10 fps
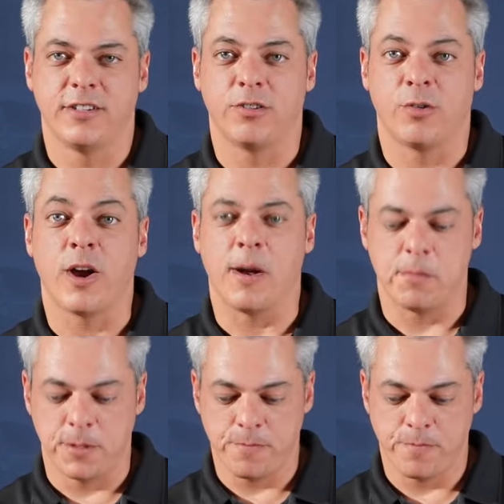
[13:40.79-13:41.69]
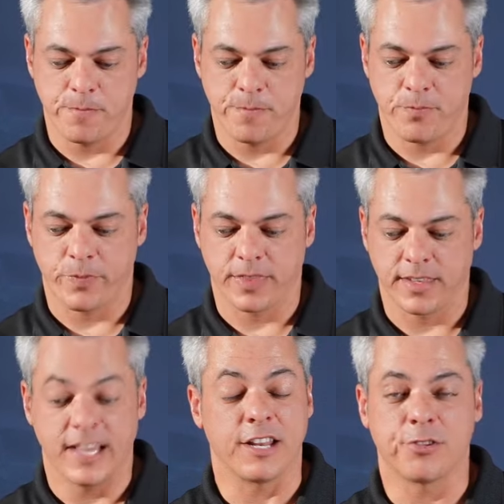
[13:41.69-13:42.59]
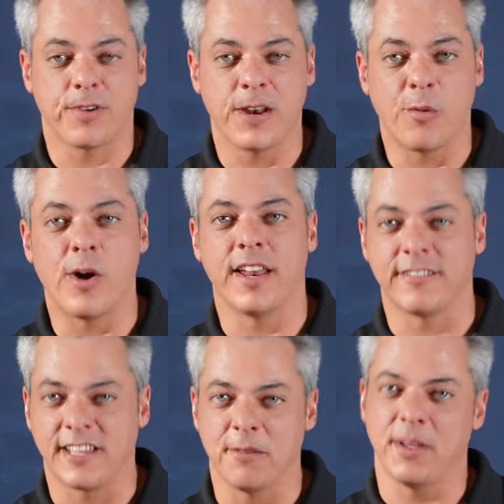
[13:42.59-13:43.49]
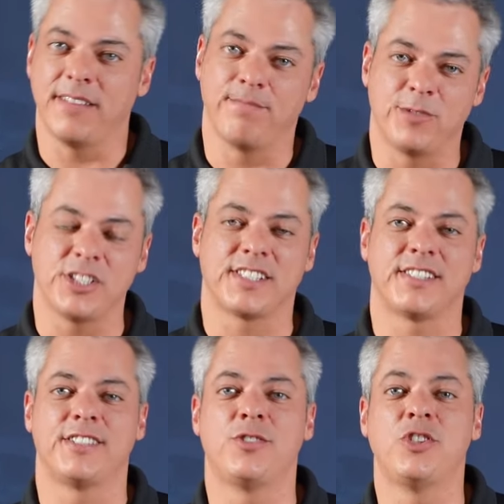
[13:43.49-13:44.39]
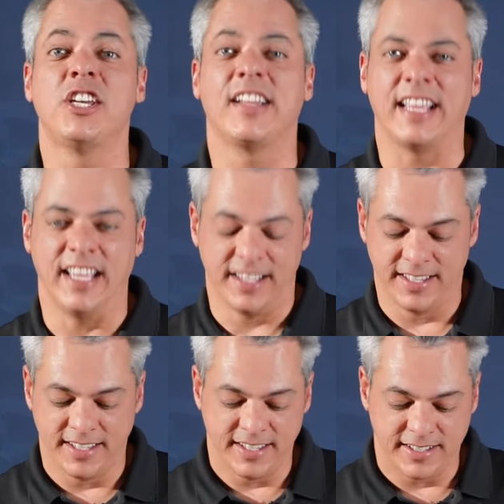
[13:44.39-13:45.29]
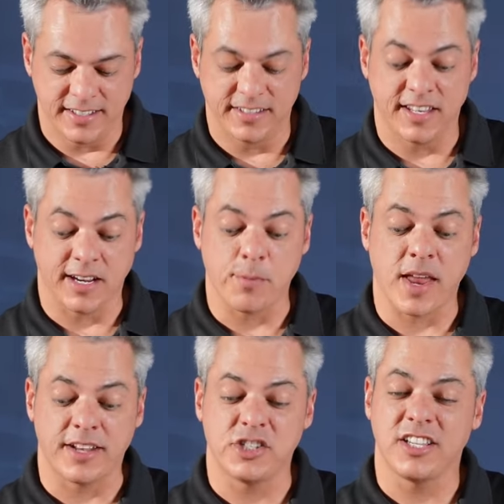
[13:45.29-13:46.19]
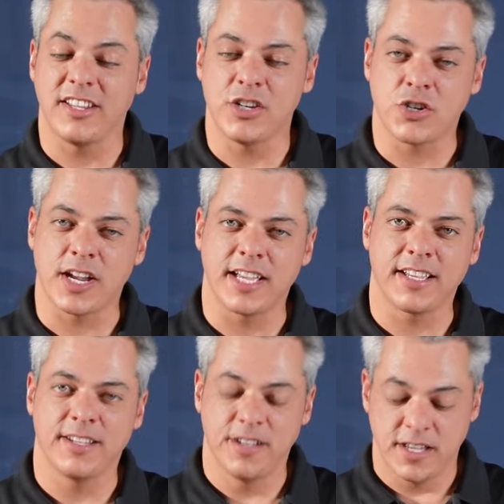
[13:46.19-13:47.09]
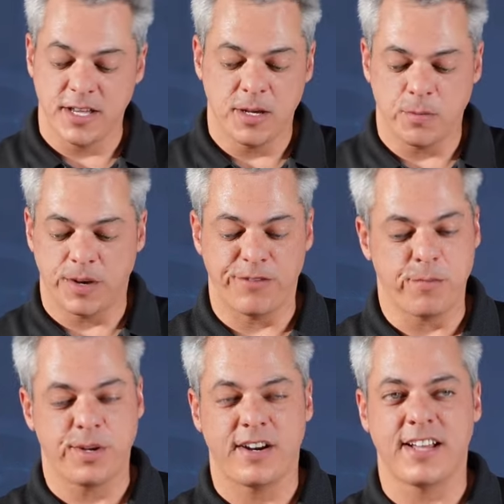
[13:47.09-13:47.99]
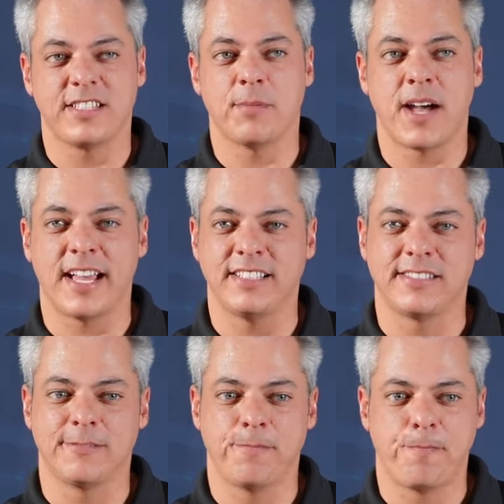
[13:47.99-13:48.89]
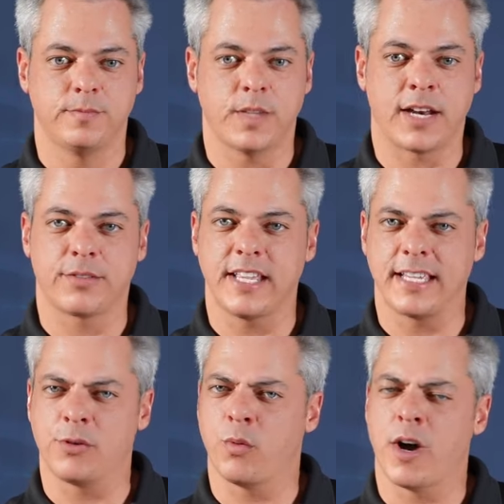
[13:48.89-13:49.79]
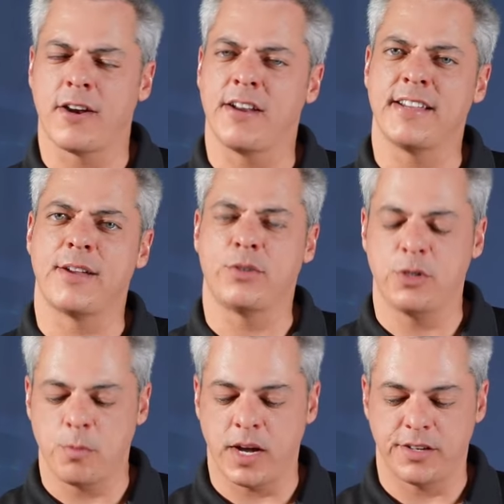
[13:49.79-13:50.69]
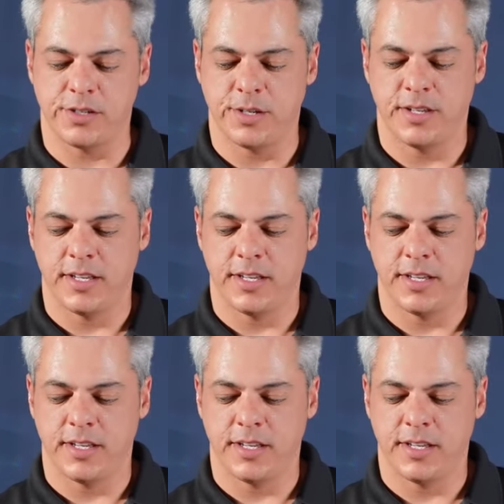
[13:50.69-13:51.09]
rum. And the 3-to-1 is gonna be just chilly. It's gonna come out a chilly drink. But if you put it on some ice, I don't think it would water it down too much.